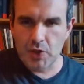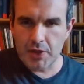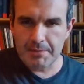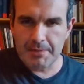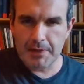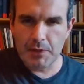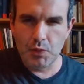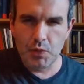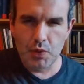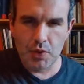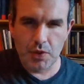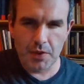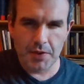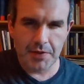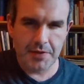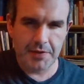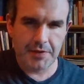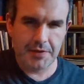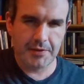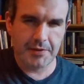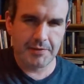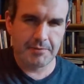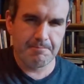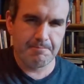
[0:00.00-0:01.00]
it be
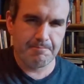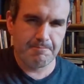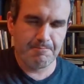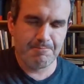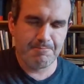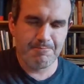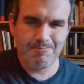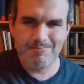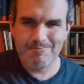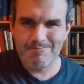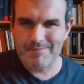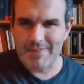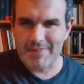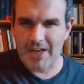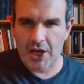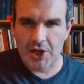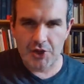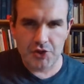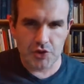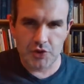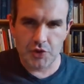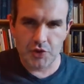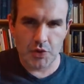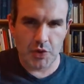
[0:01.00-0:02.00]
worth
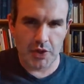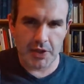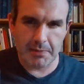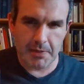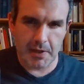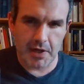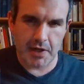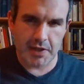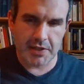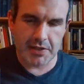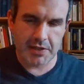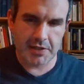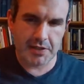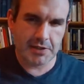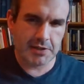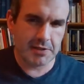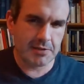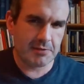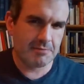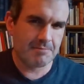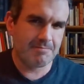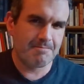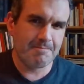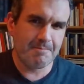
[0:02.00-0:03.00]

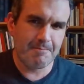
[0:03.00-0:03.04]
$120